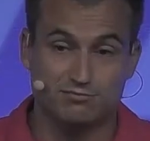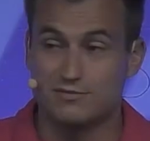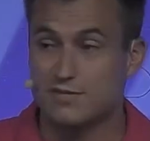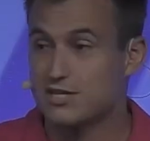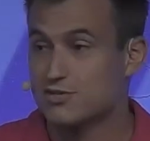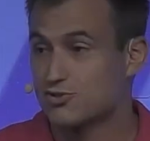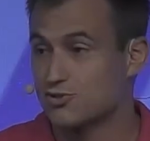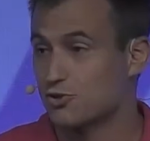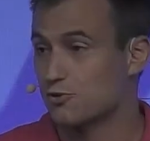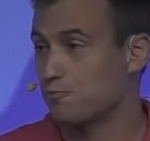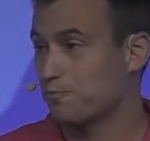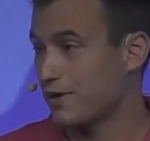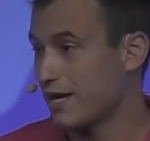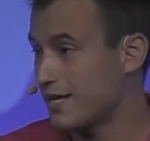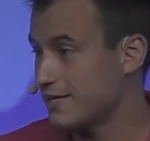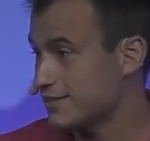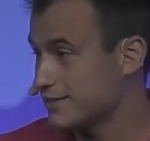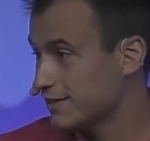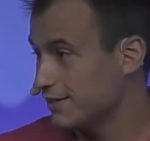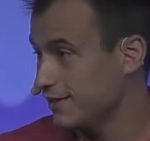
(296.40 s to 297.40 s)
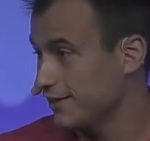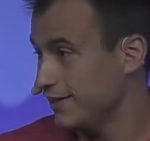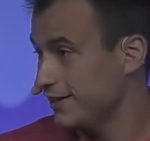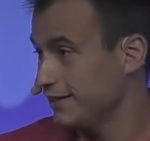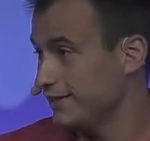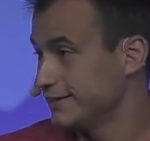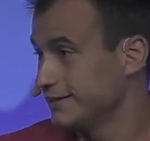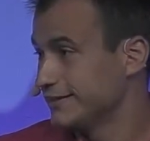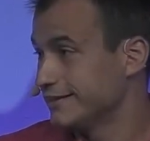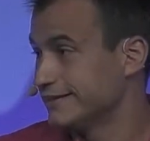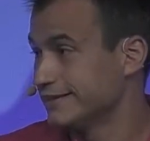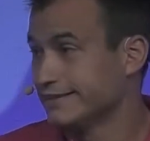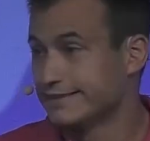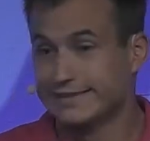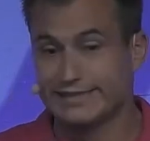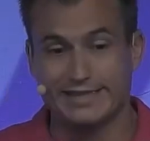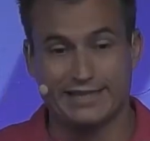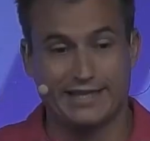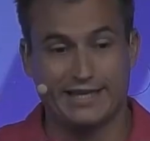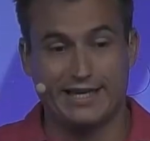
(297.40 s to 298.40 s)
surprisingly,
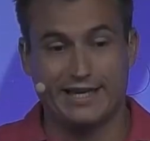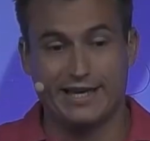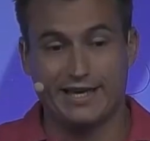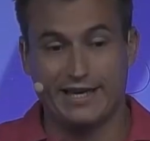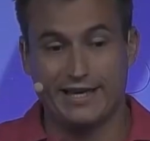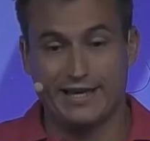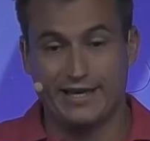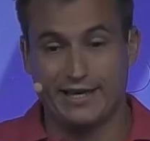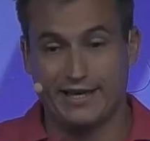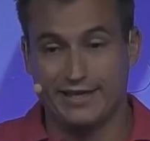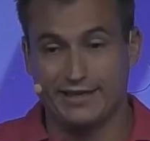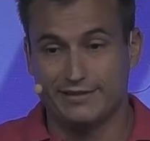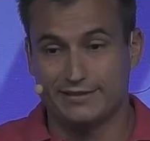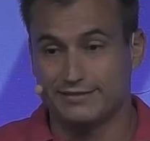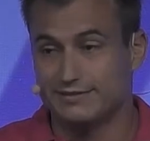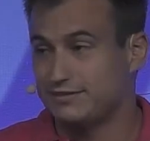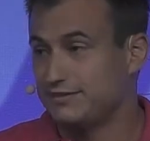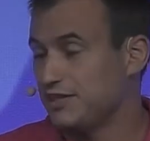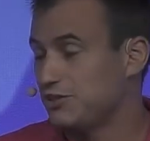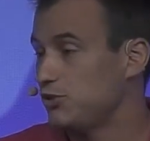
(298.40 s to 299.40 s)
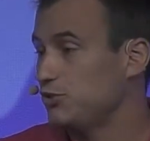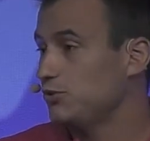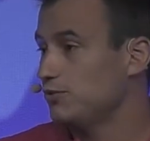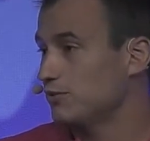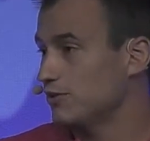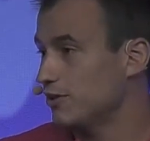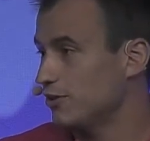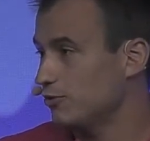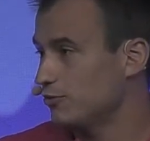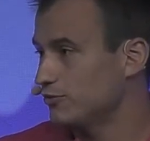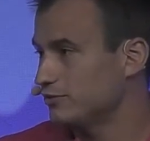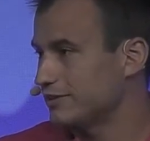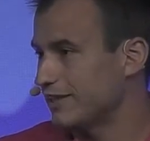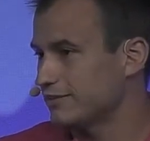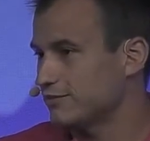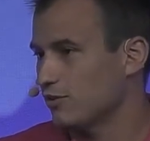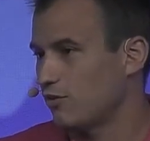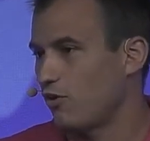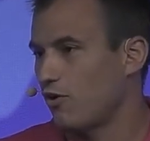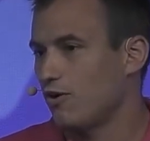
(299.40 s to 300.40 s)
did you know
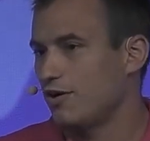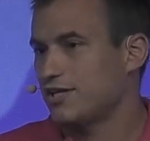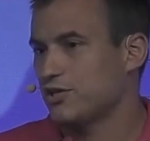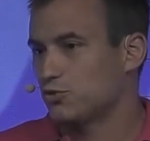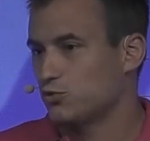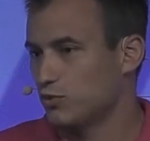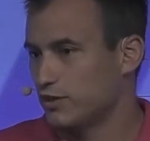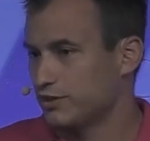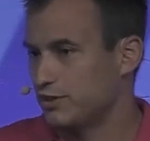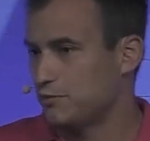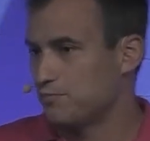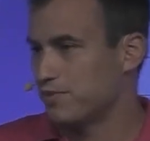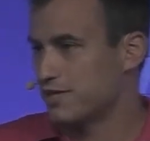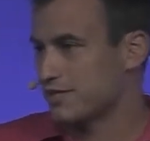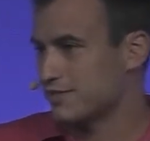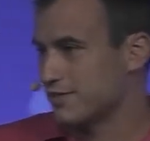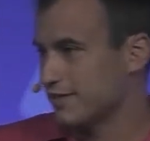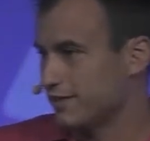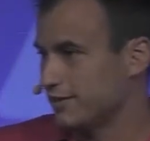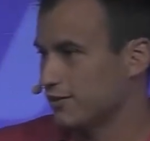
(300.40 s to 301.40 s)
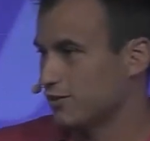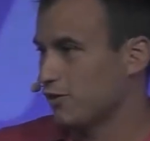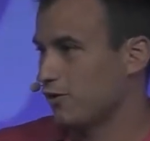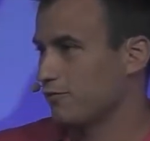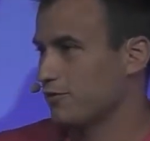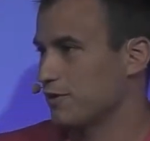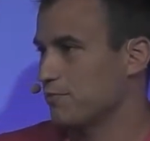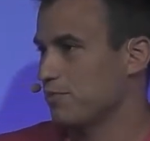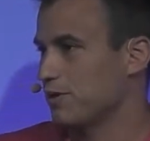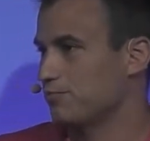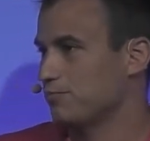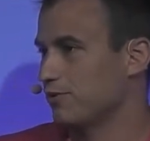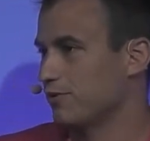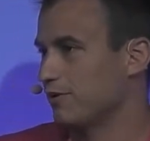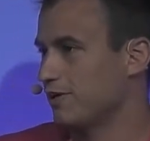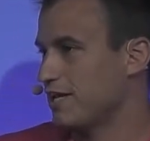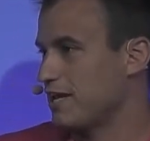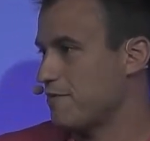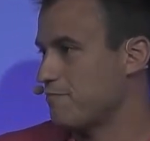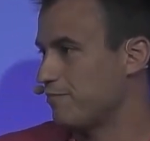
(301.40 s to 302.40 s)
that only 20% of the
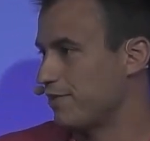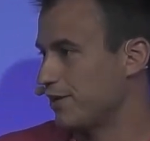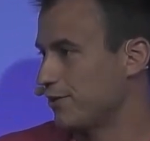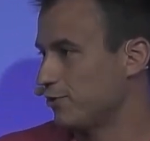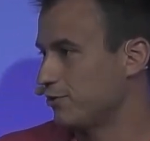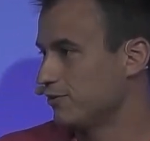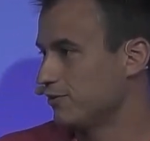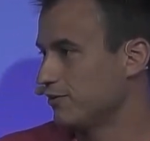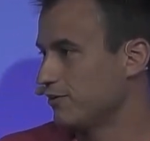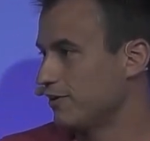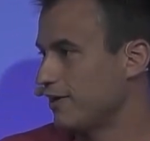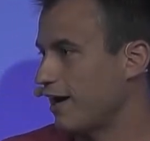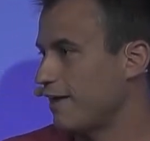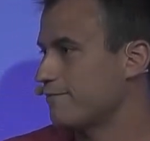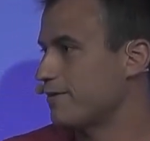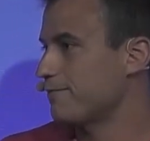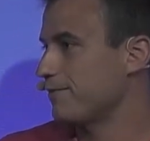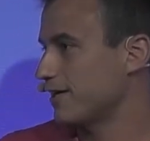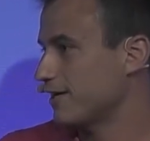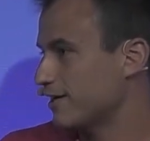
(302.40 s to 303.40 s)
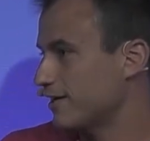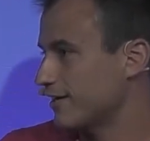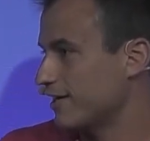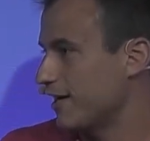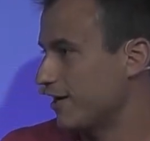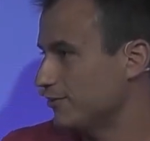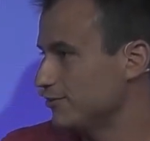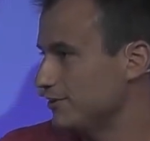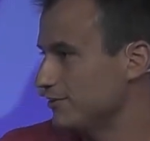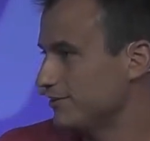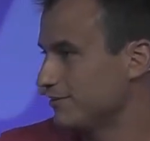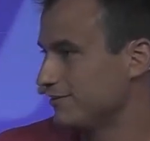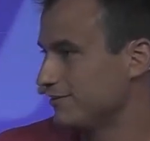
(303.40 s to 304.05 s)
people in Peru have a bank account?